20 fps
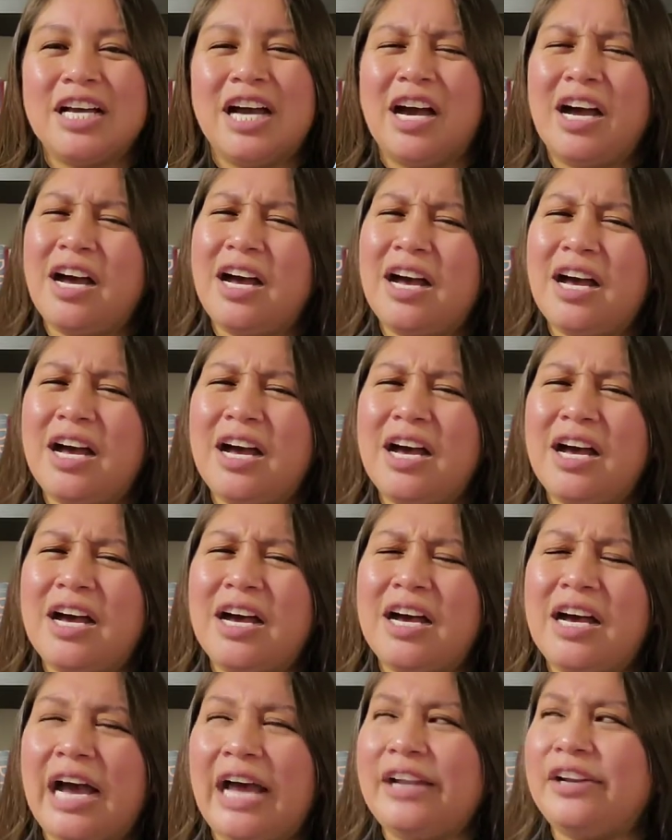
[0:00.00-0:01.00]

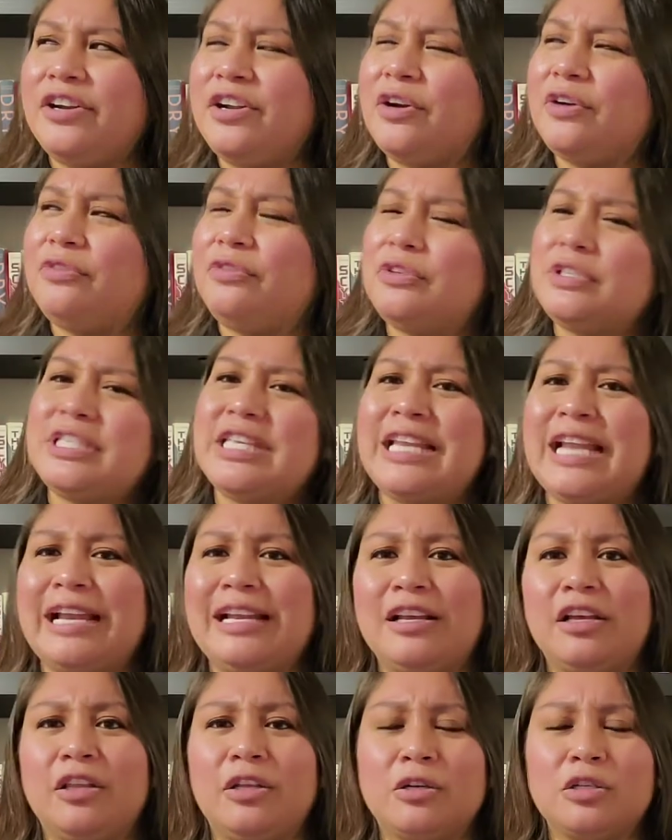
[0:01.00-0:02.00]
uh, I don't know if you've seen
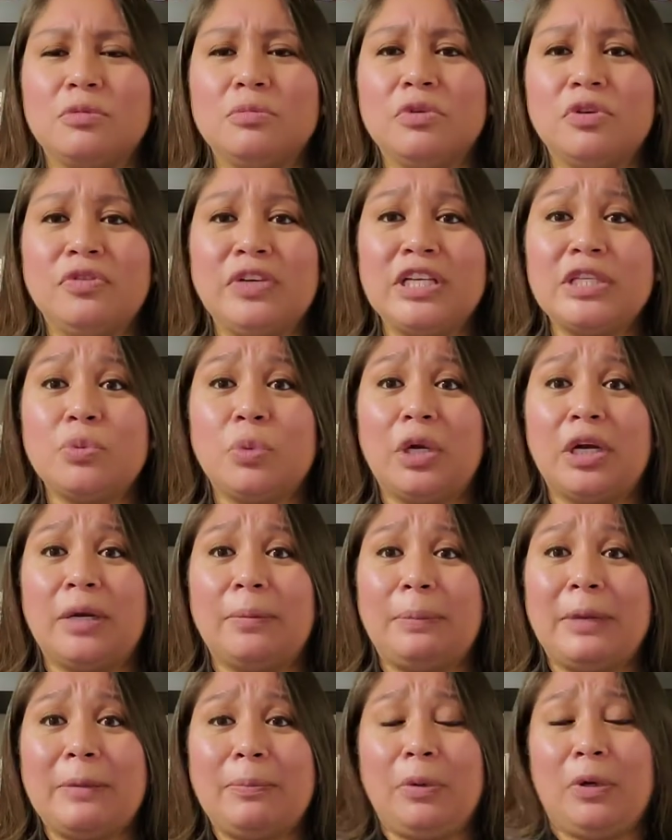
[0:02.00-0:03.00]
any of those movies where
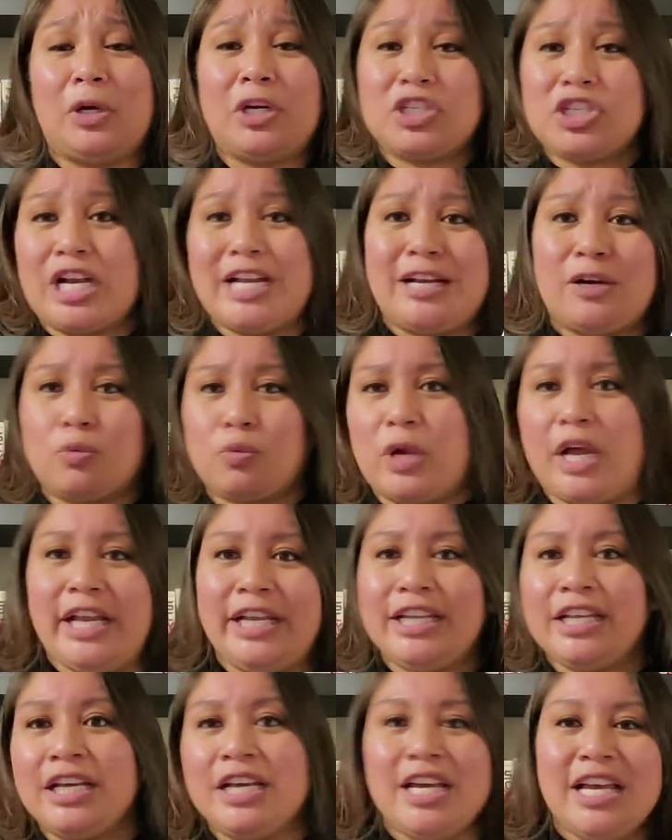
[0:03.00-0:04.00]
people are trying to
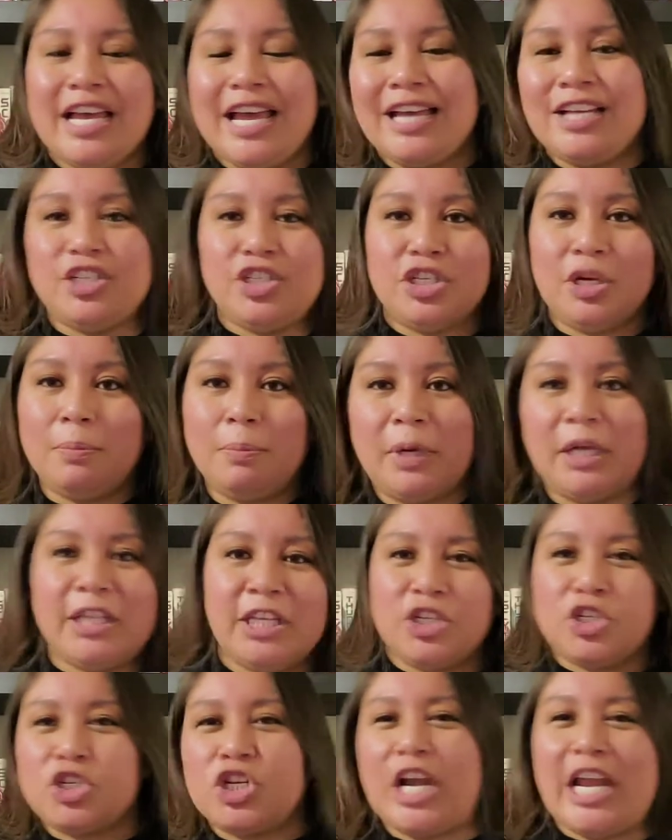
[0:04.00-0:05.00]
run and jump on
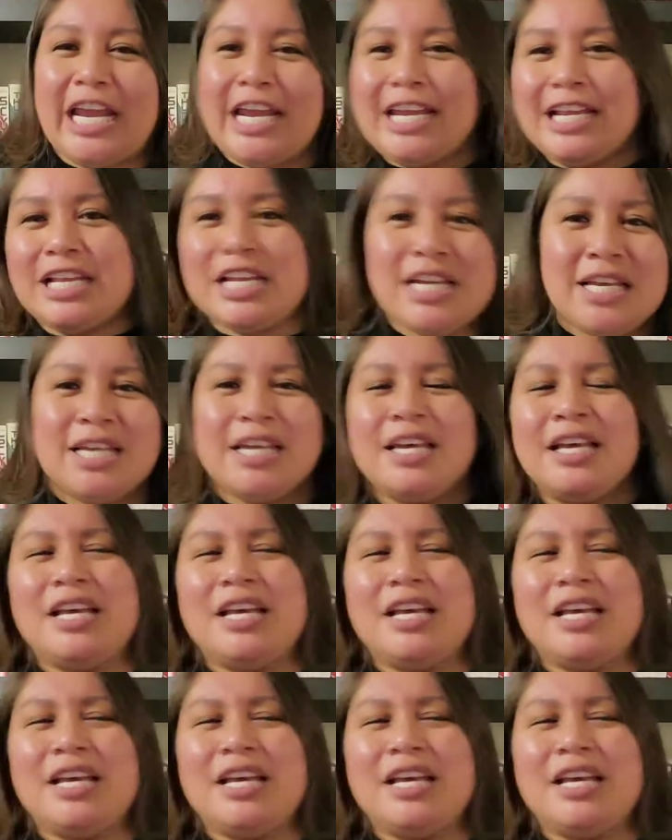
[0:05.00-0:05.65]
the train,